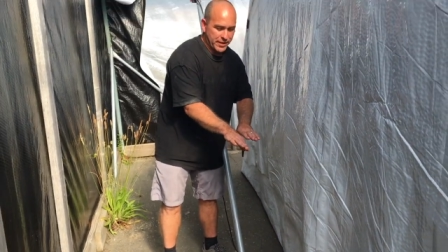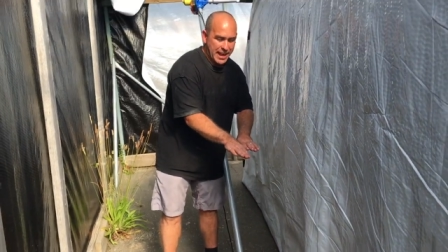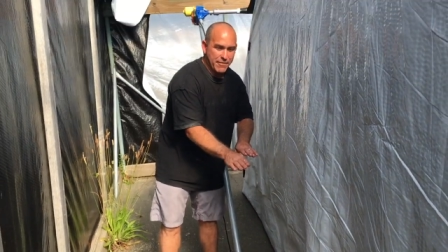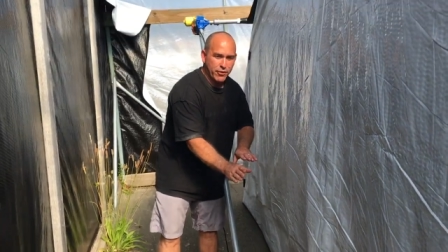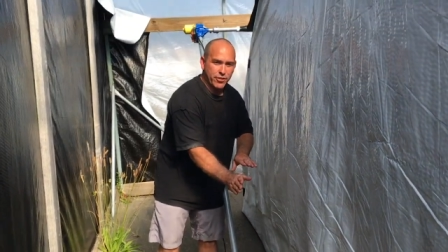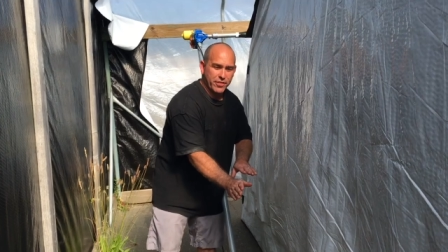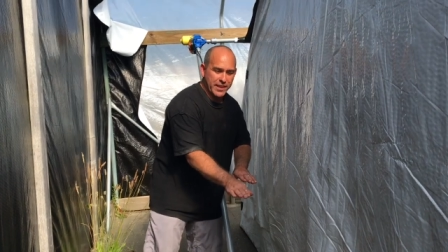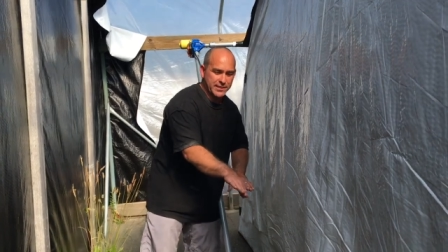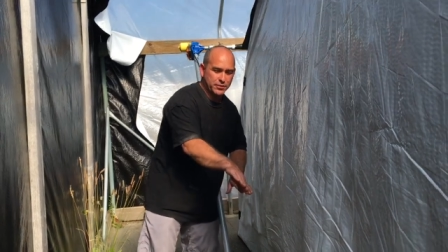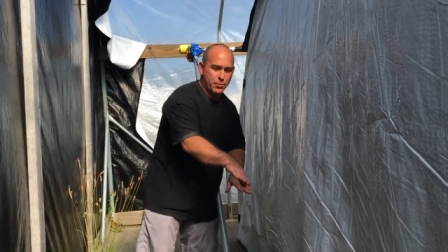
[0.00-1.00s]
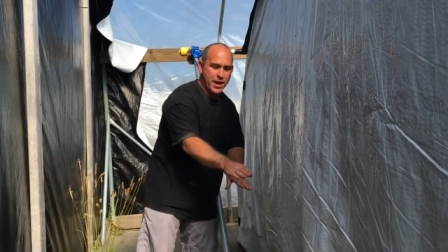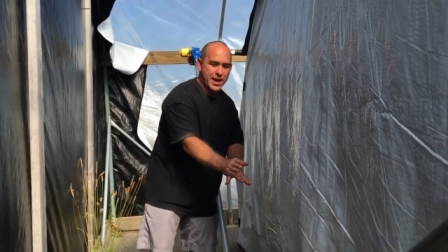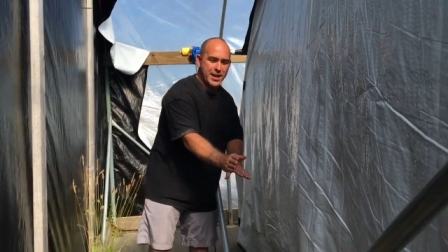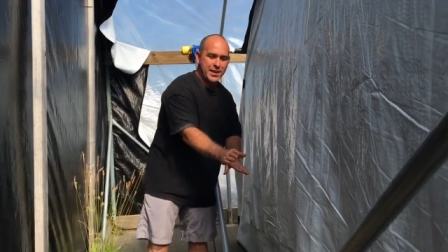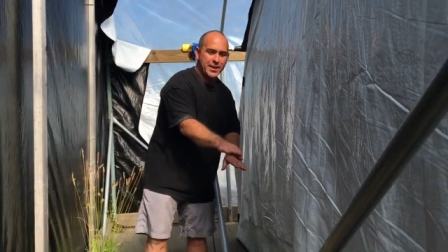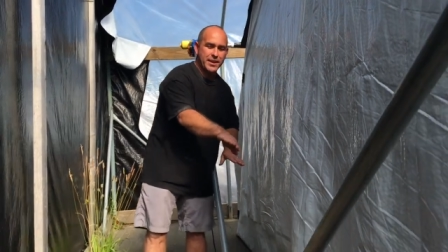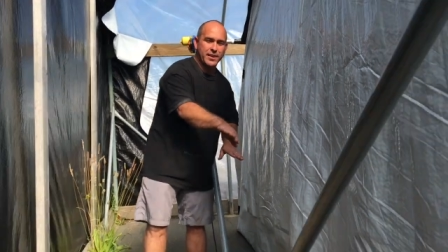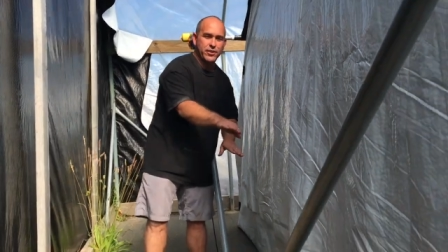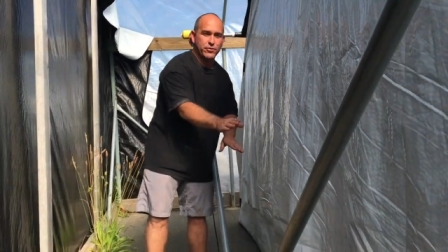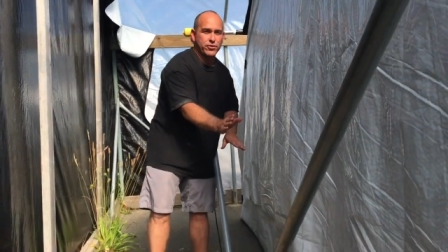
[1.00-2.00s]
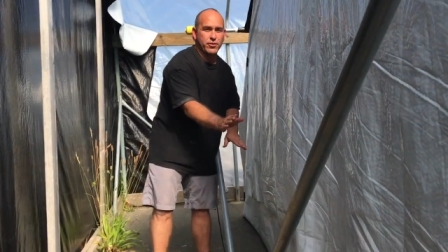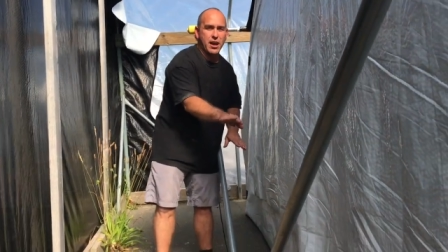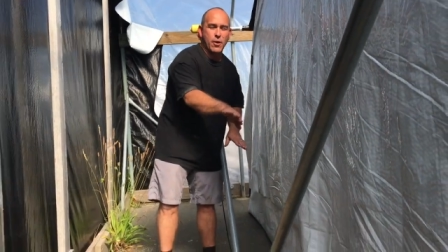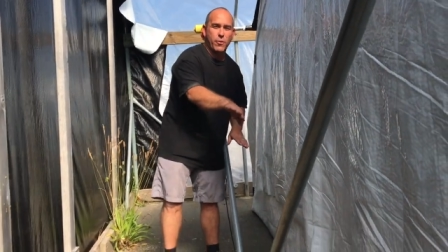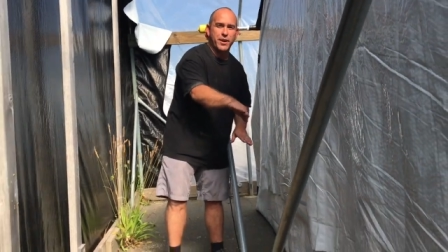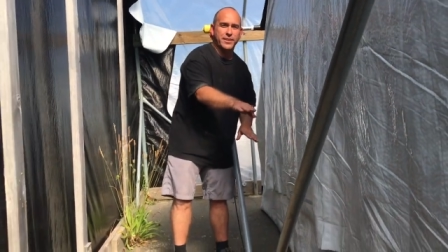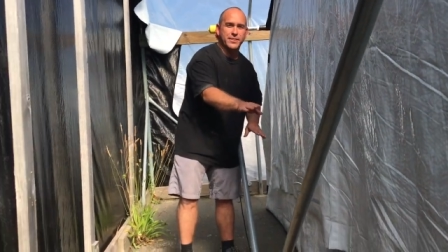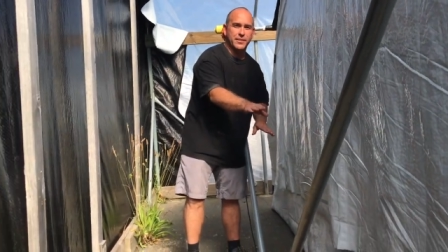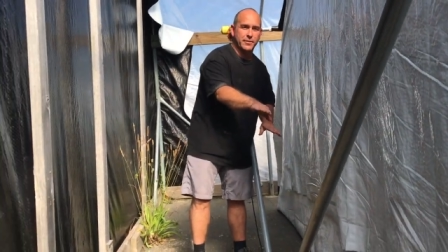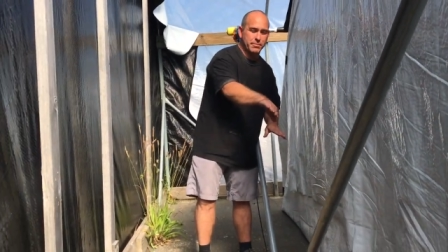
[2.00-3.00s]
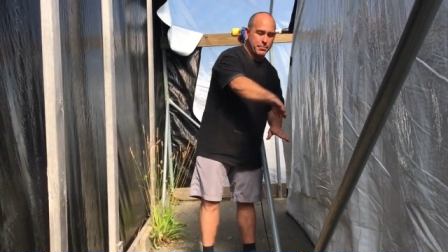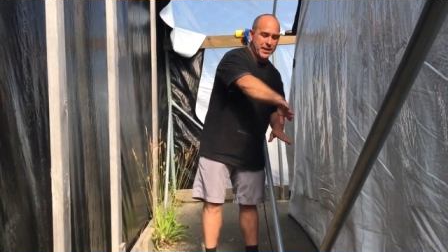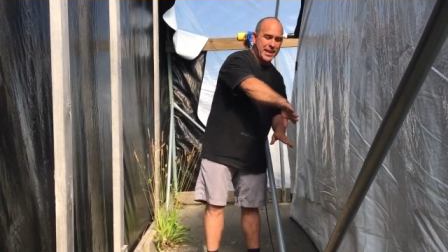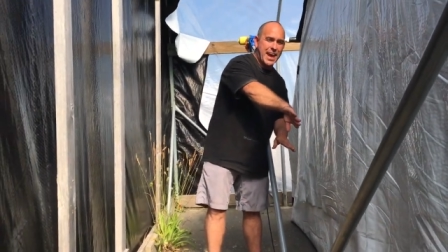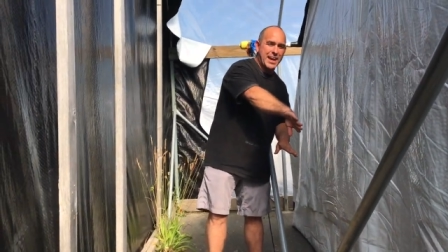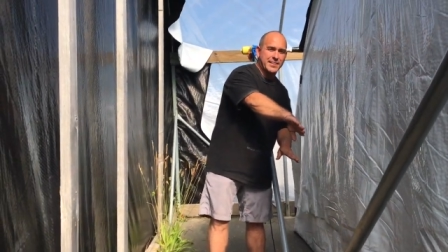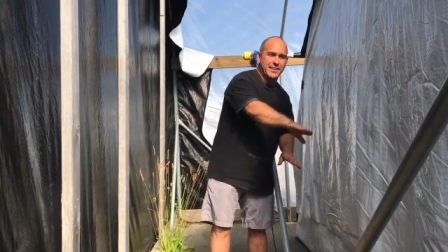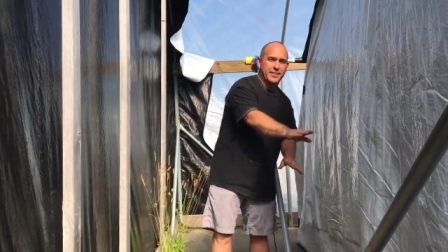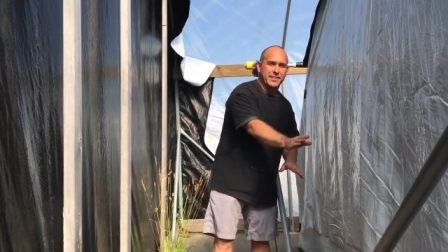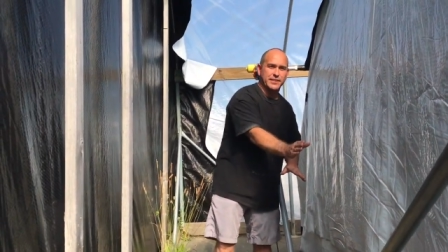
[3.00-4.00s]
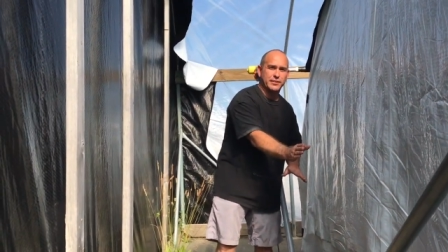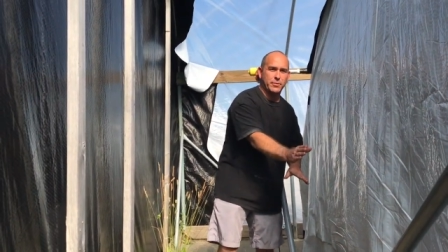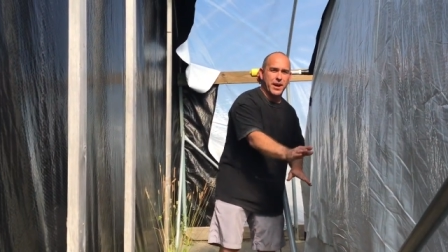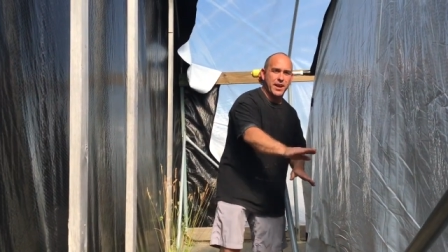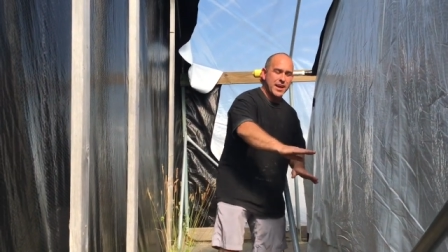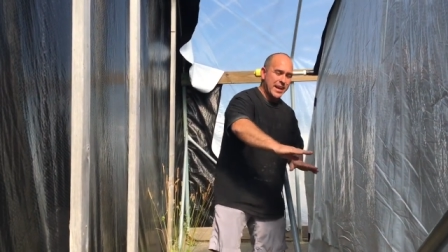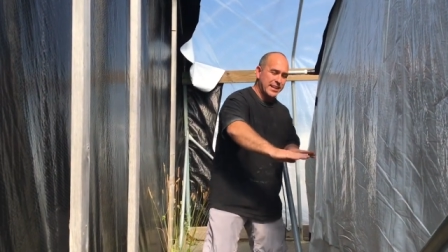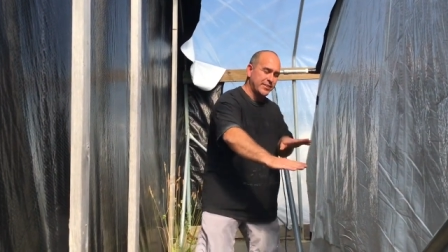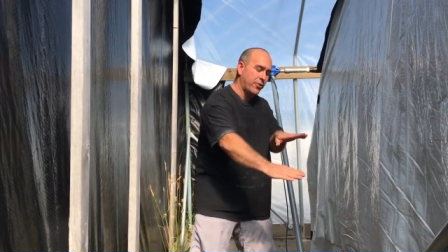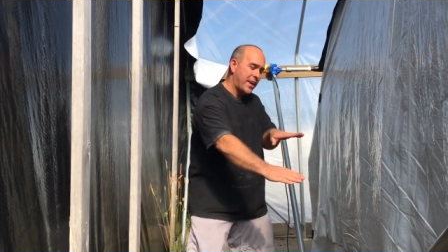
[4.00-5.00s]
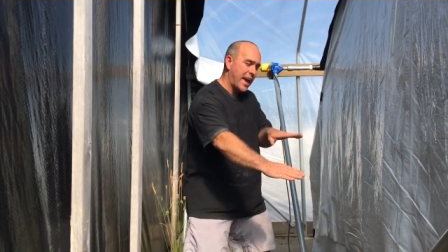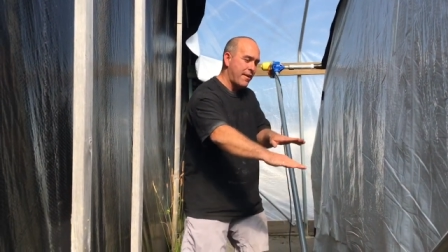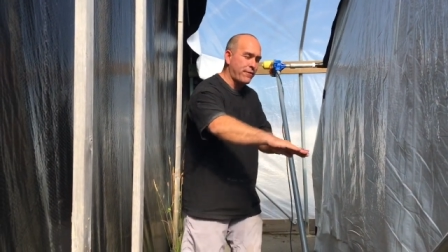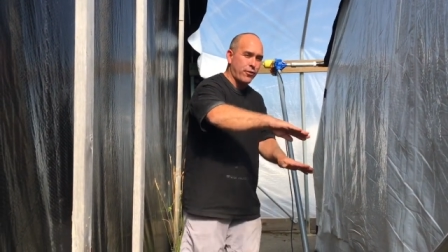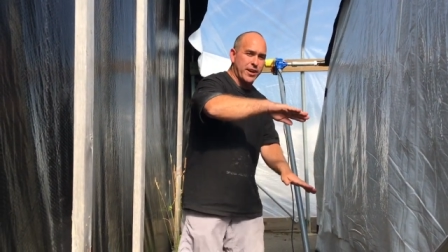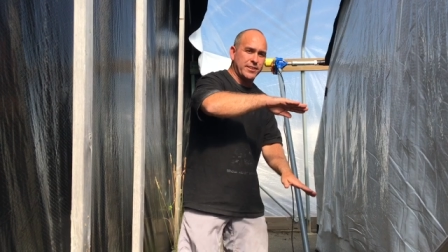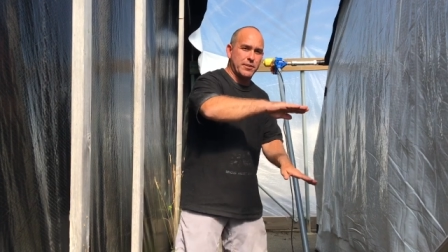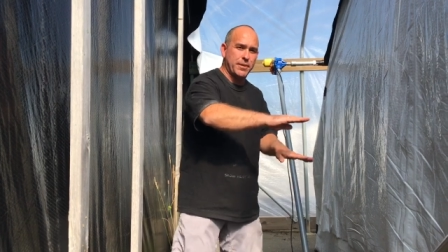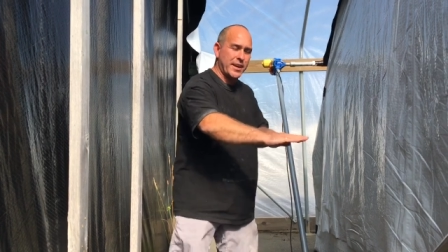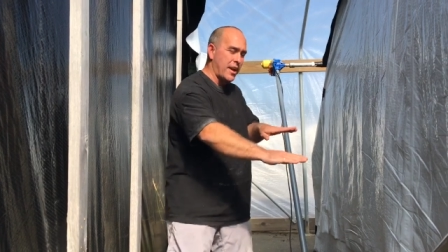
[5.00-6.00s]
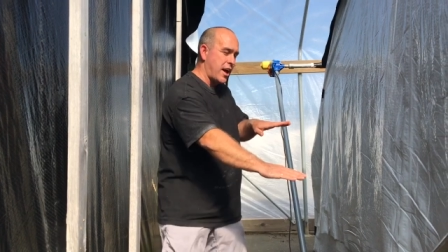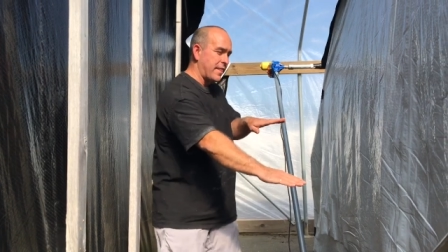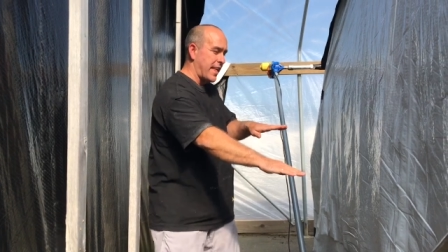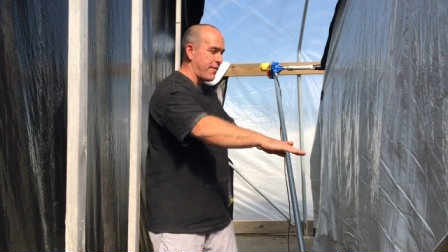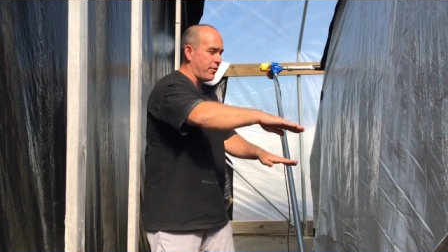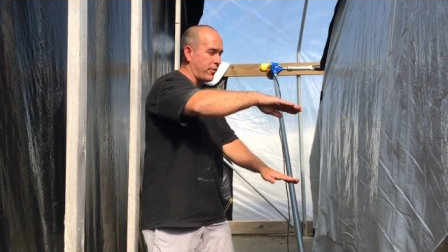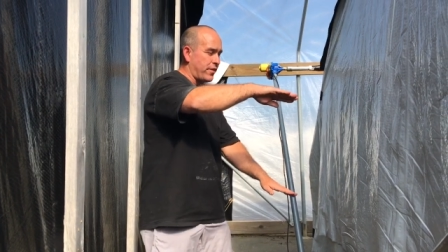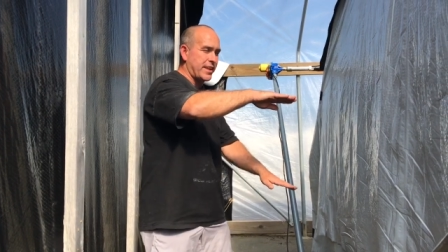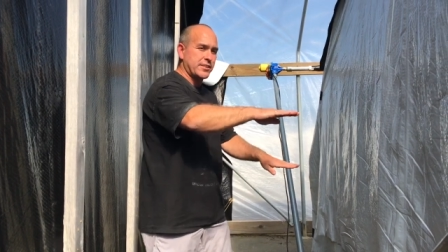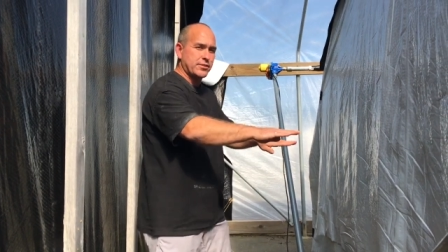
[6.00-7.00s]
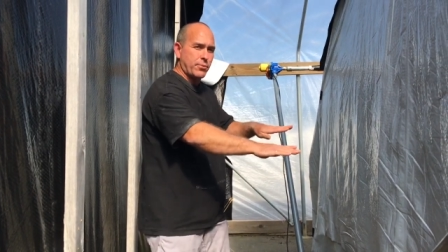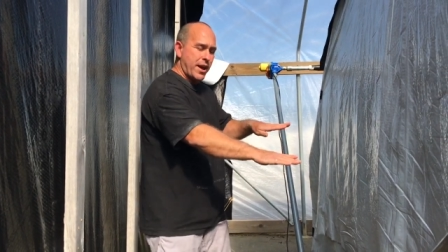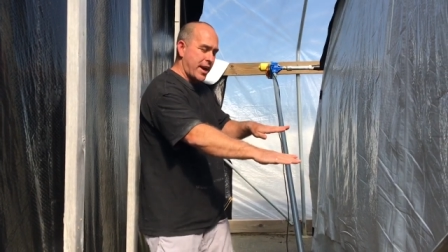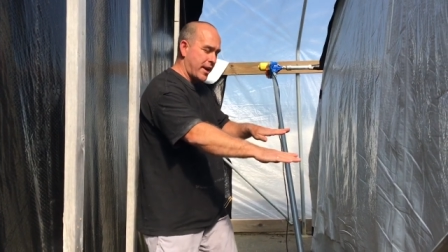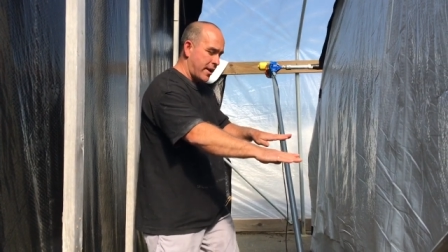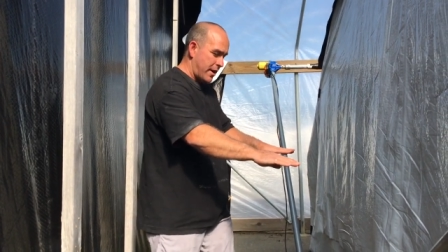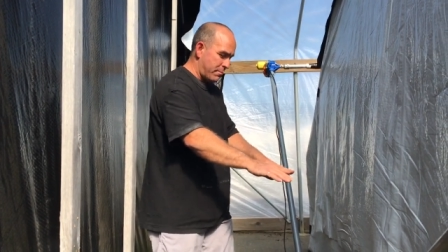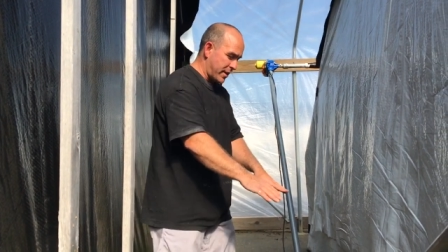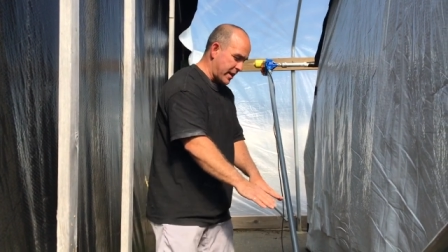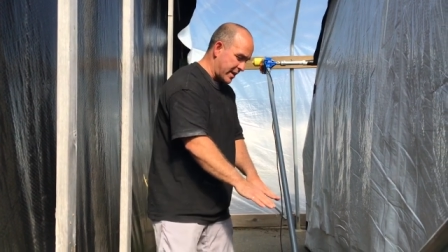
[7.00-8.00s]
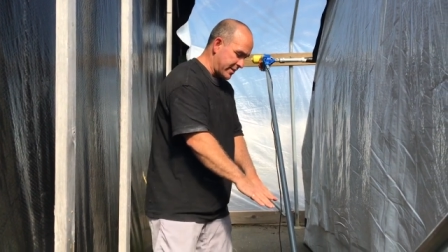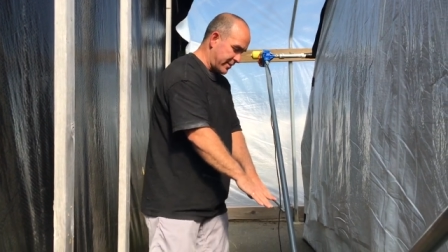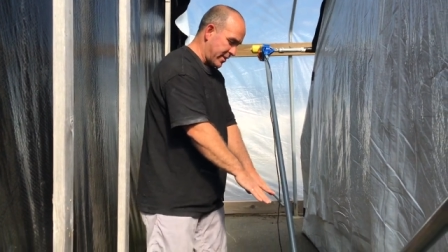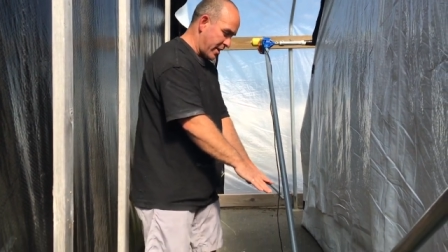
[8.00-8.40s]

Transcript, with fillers: level this way. You do not want it to be canted this way. It's okay for it to be unlevel this way because